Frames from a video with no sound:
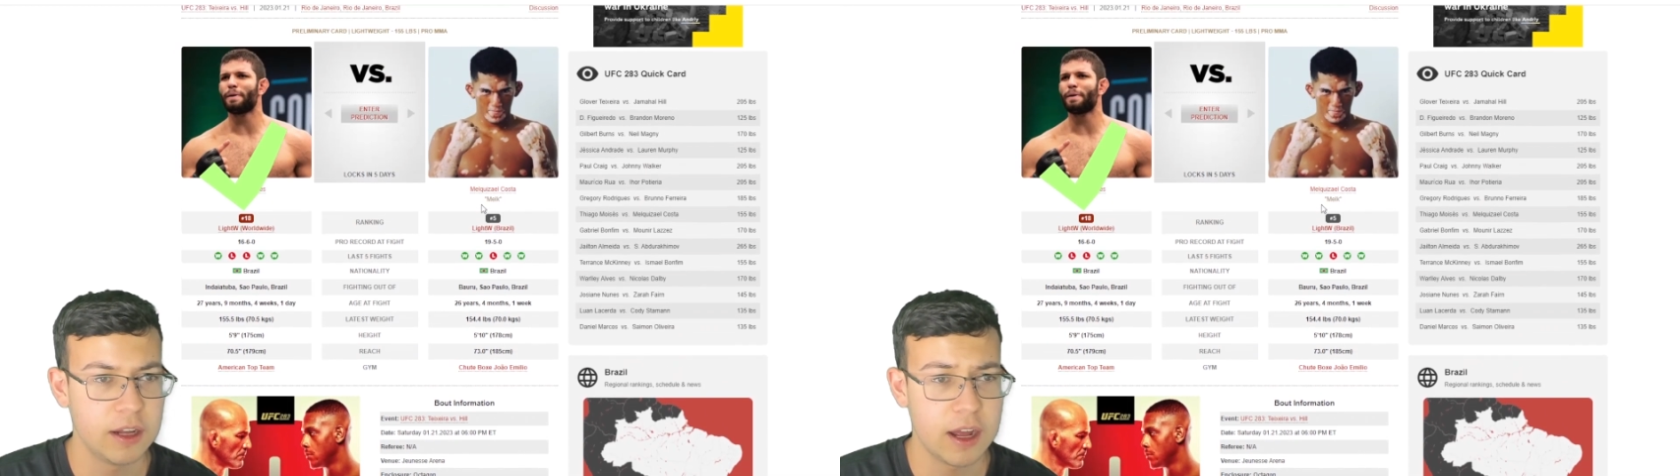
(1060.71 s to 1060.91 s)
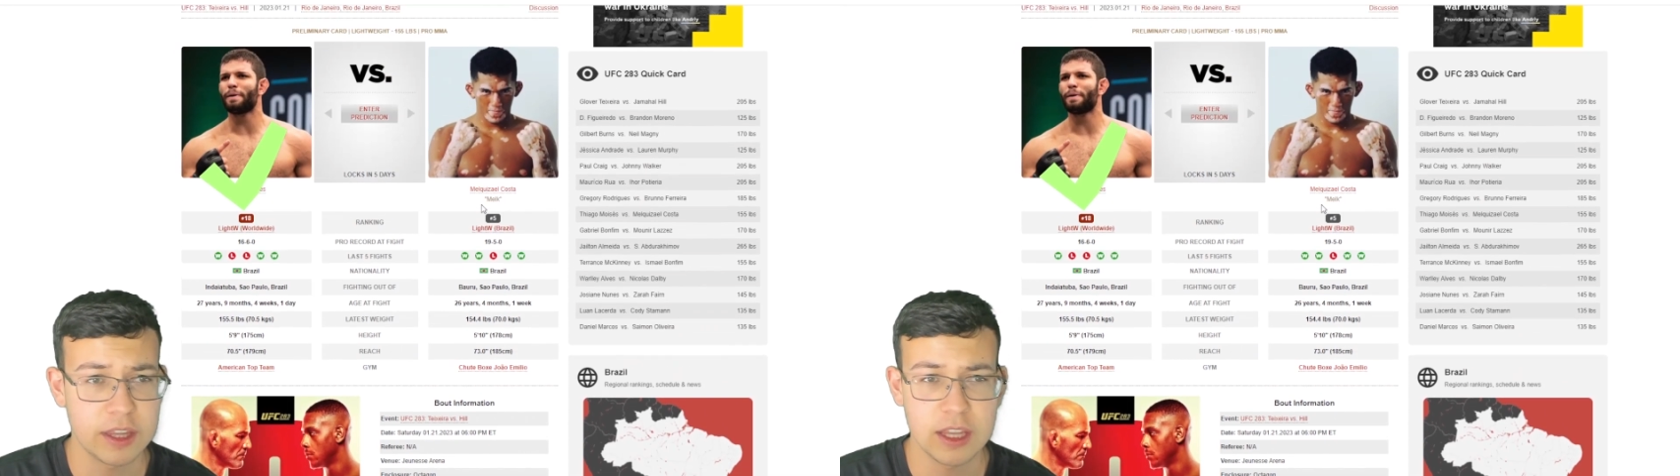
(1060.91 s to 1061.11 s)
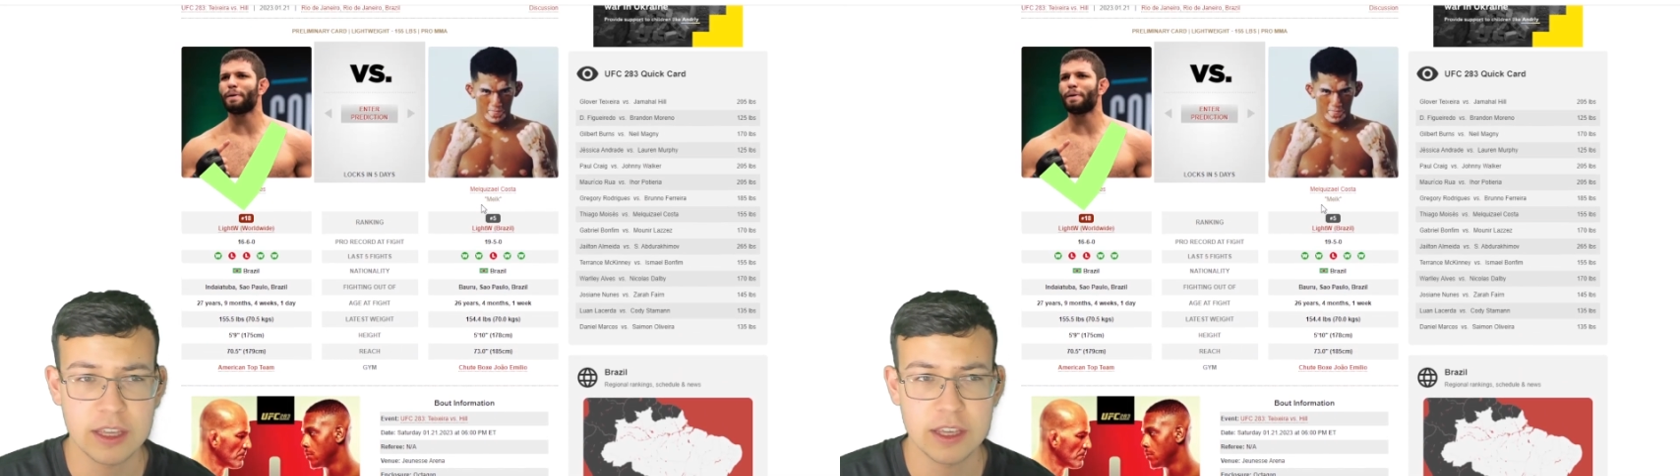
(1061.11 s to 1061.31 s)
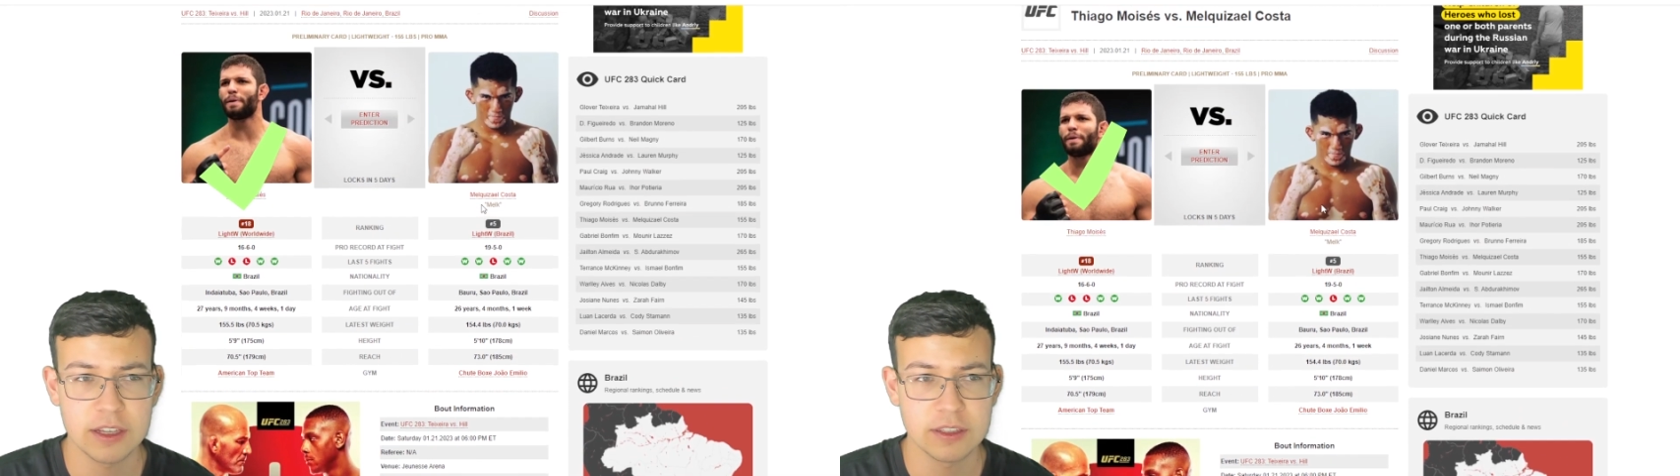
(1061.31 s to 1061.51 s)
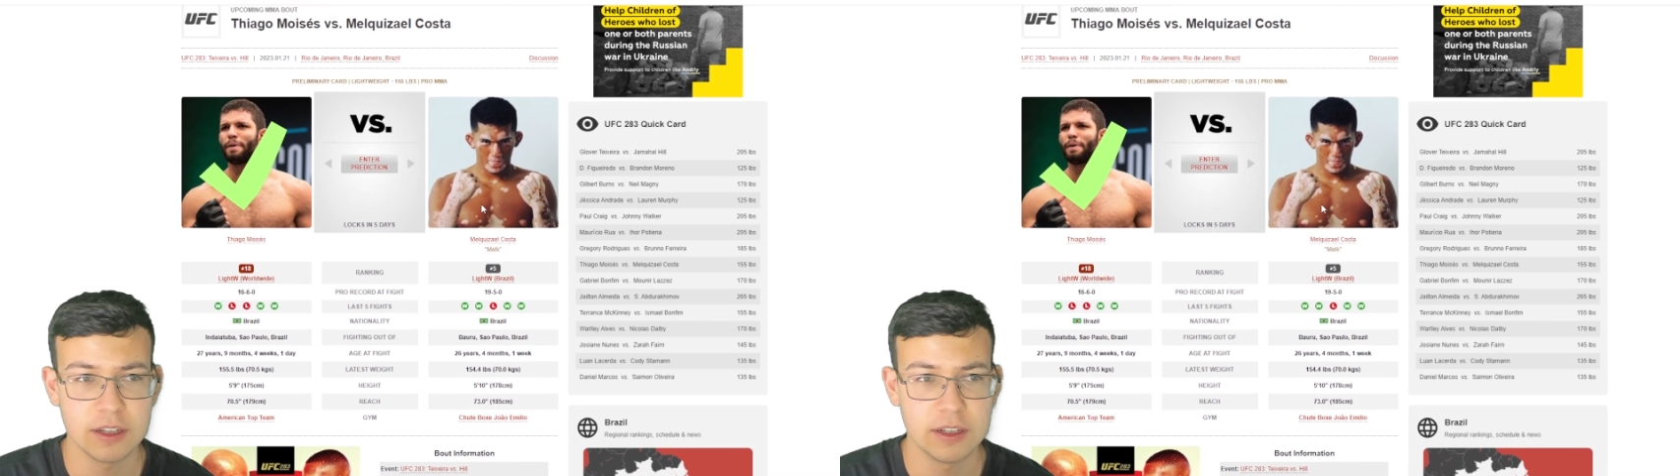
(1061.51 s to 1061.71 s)
I think he
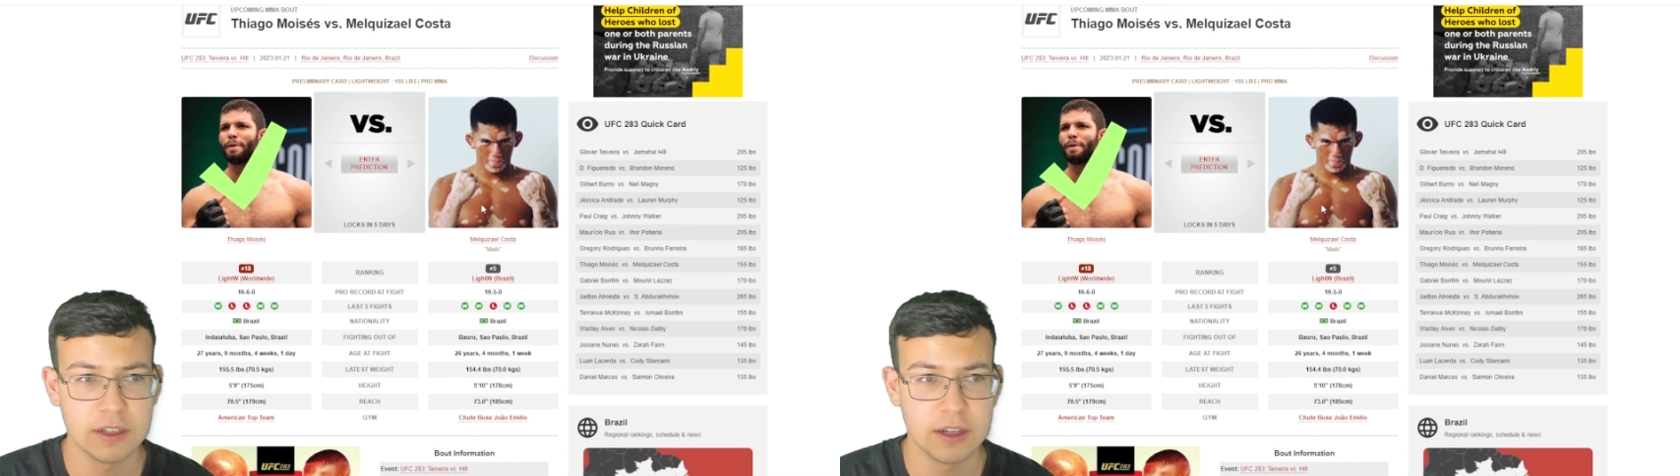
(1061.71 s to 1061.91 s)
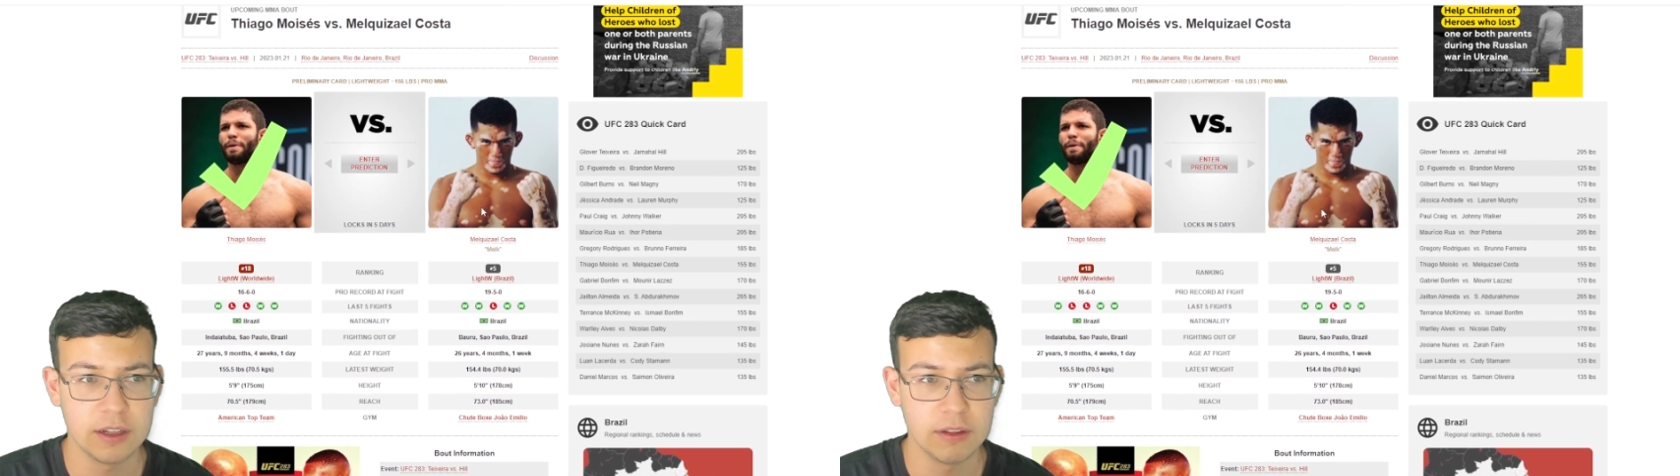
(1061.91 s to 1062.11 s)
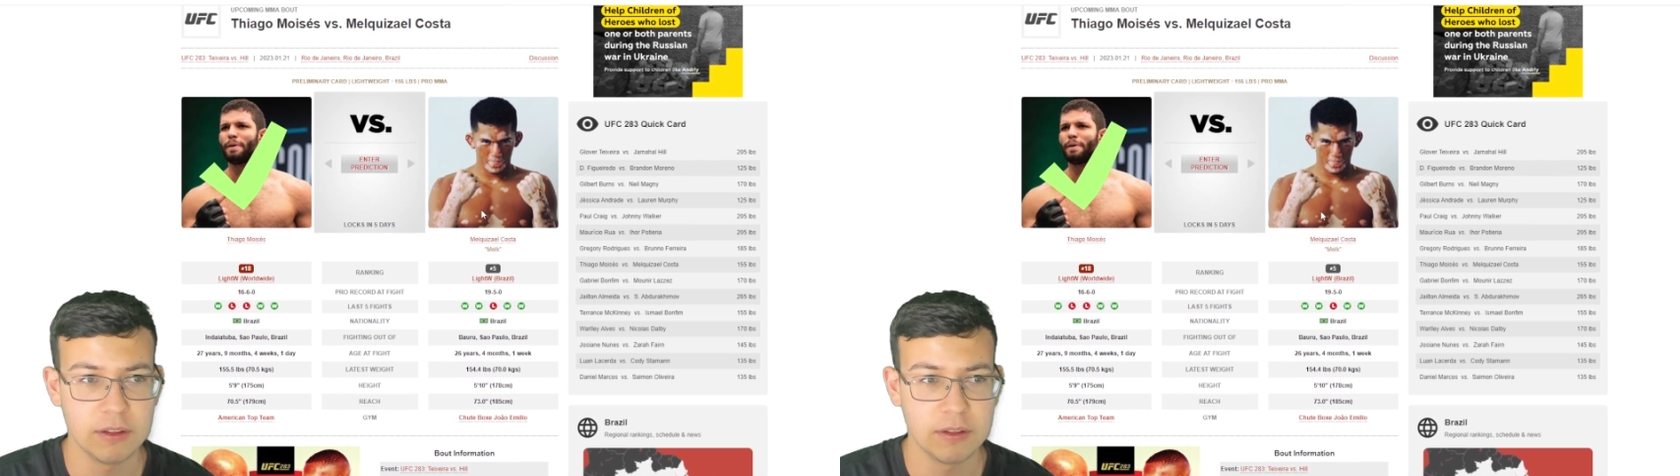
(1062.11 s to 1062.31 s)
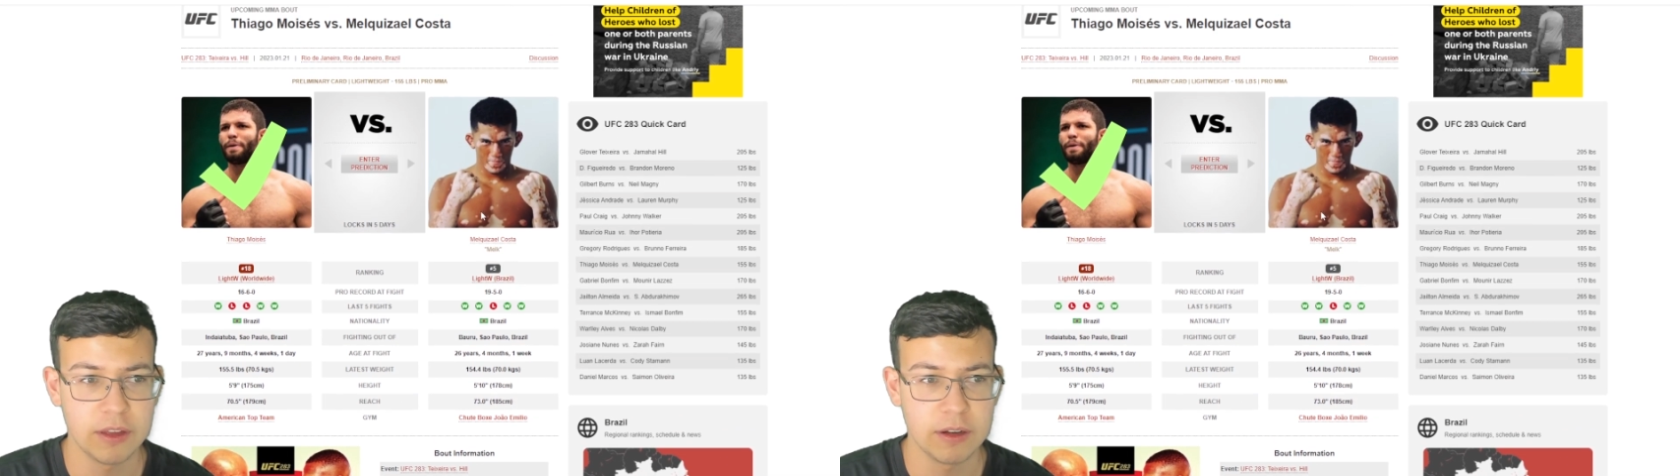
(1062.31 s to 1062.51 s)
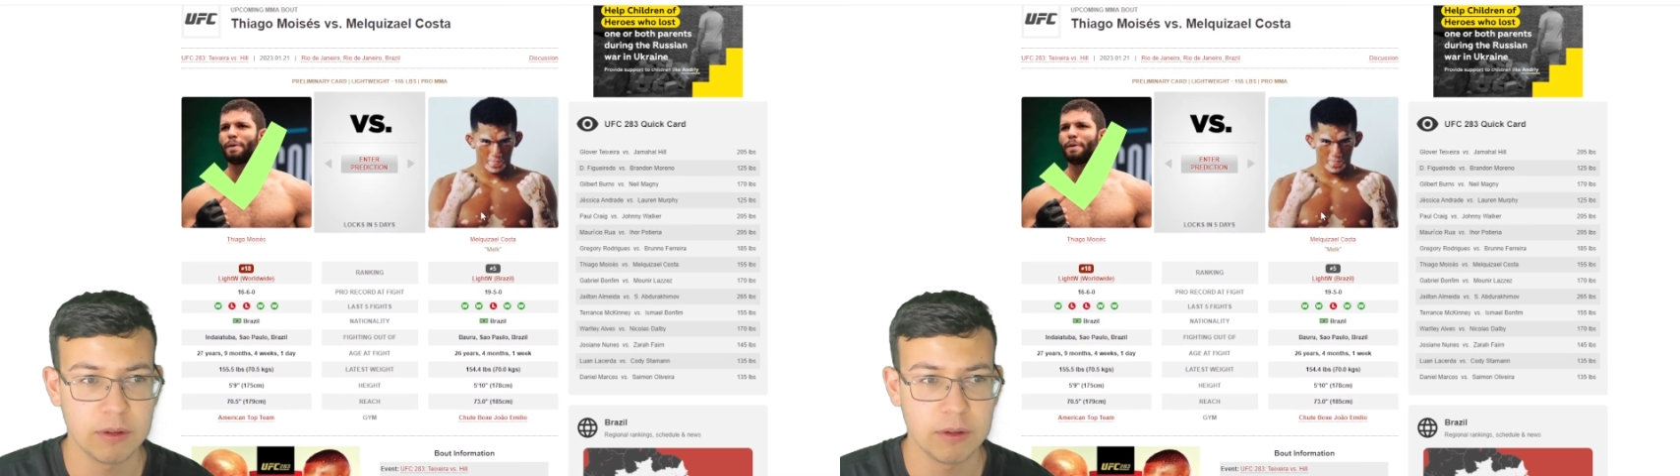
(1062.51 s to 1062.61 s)
is a late